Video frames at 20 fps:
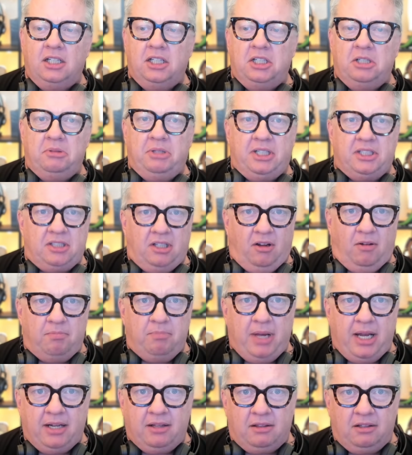It's a lot
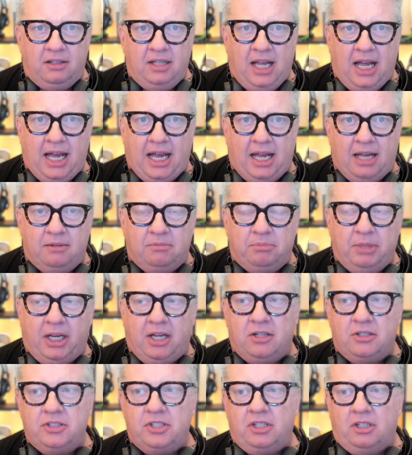better than that,
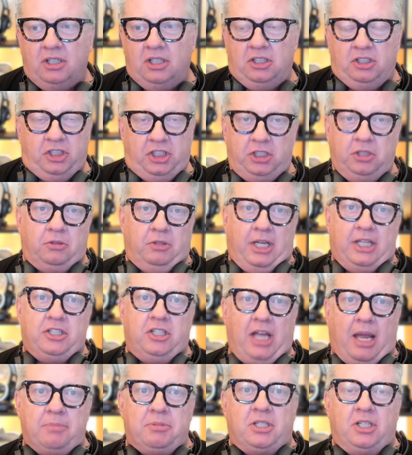because sure, that's
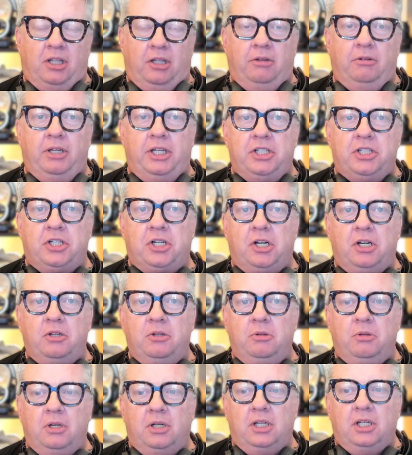absolutely
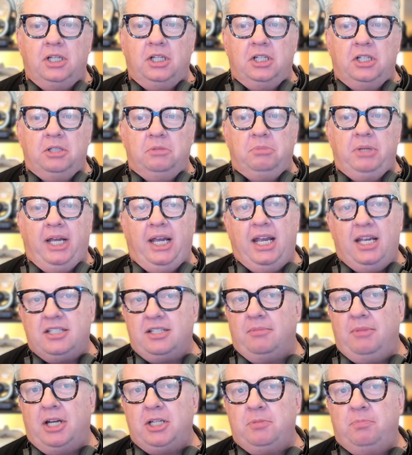true. But here's a
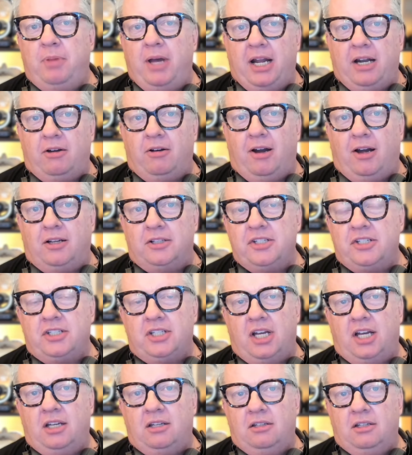much better
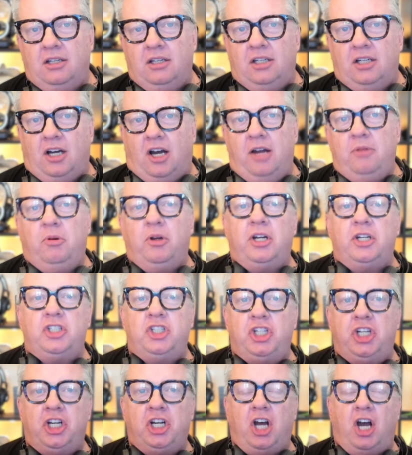answer. I want to
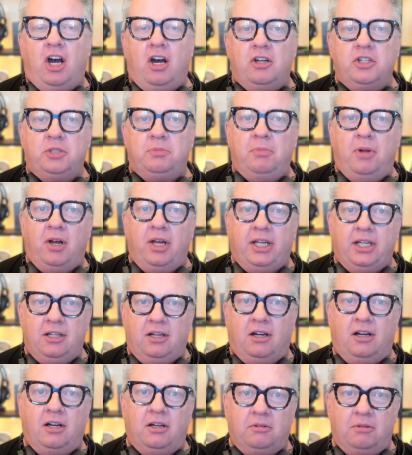charge my
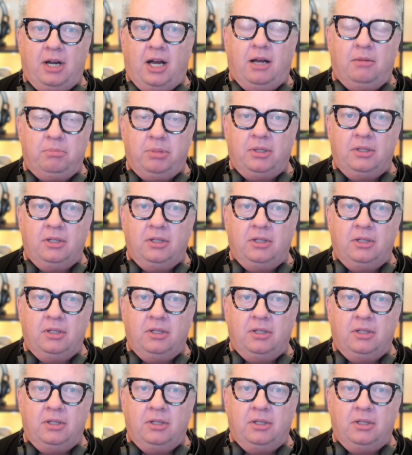car up